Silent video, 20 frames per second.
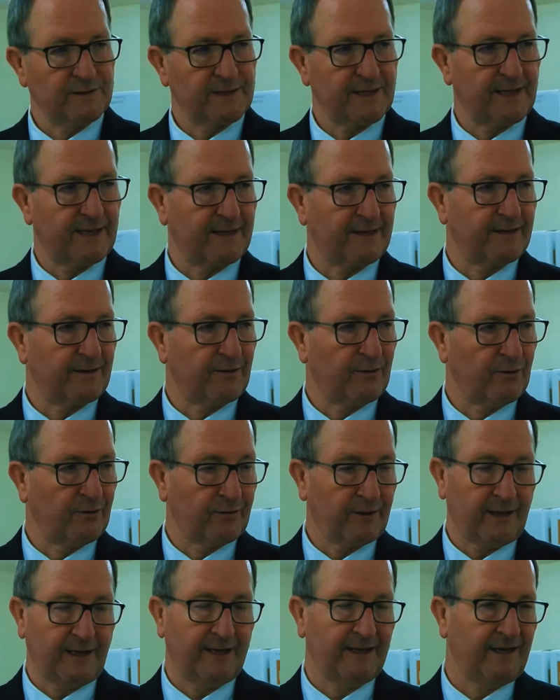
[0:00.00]
as that
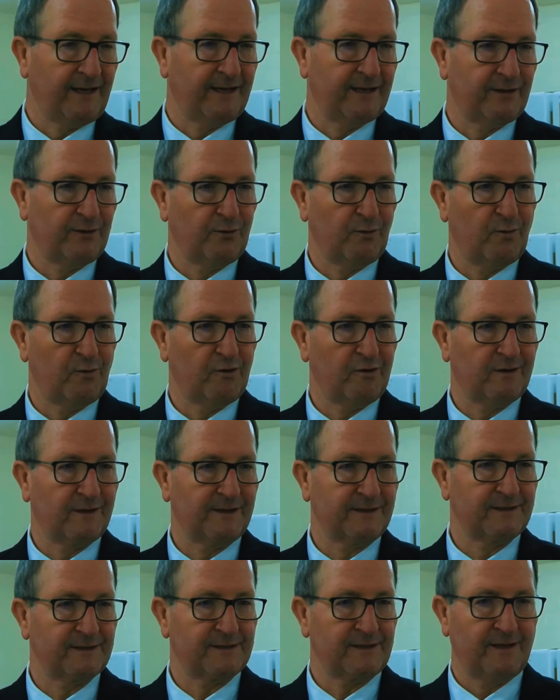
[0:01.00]
hurricane hit New
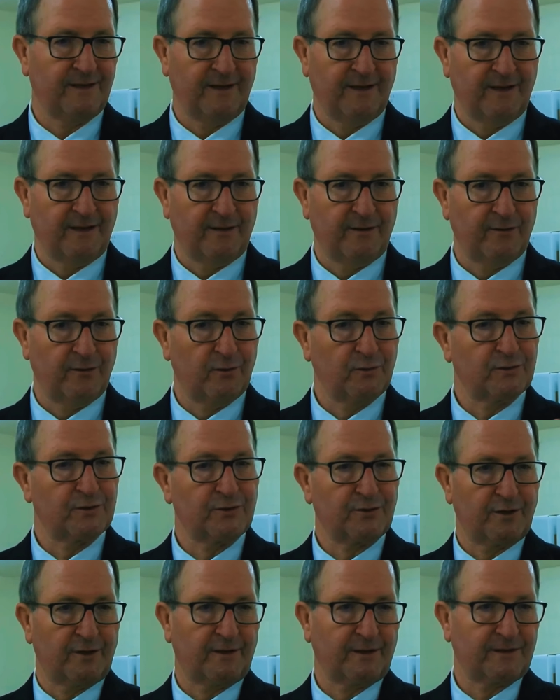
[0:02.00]
Orleans, those
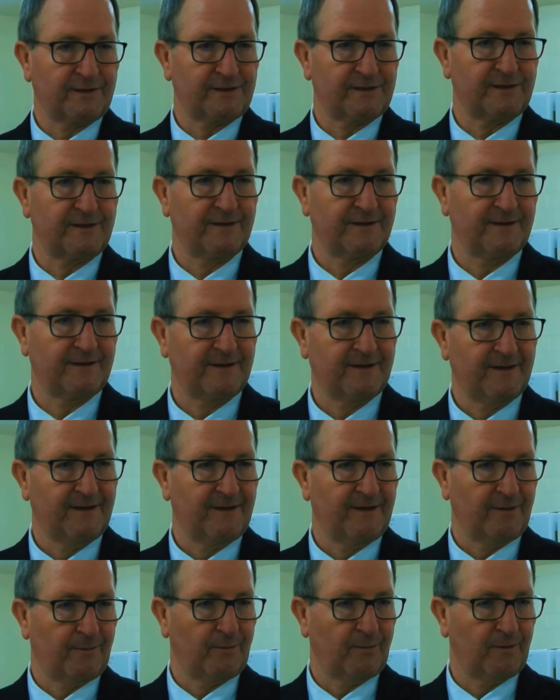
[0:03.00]
trucks
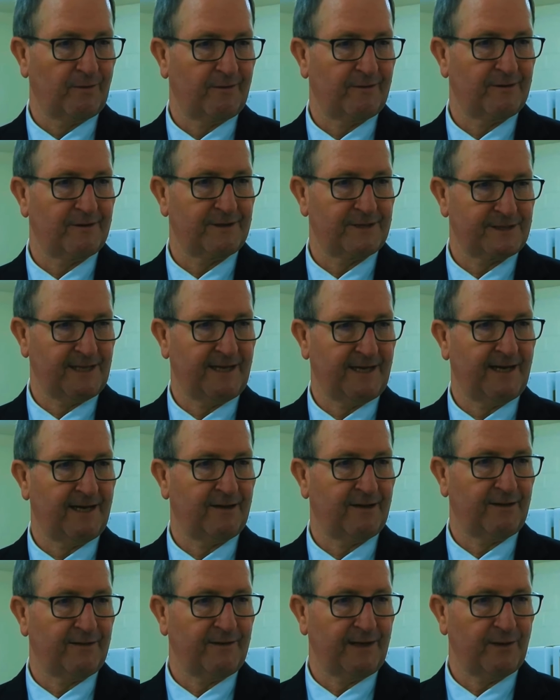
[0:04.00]
were sent
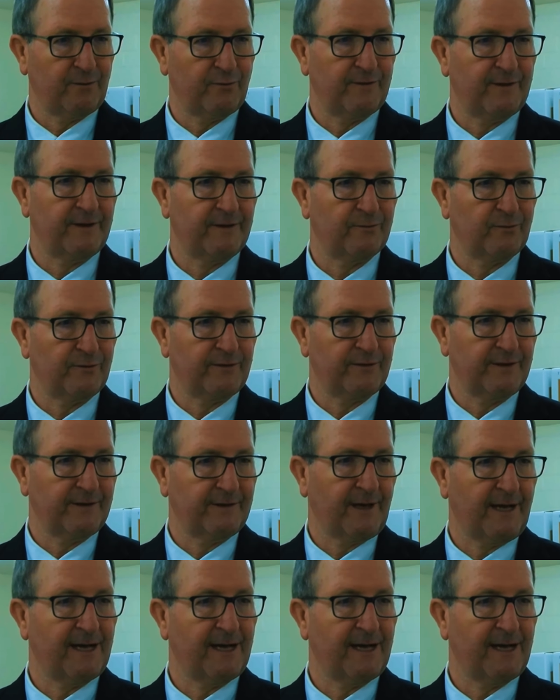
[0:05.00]
out and they were there within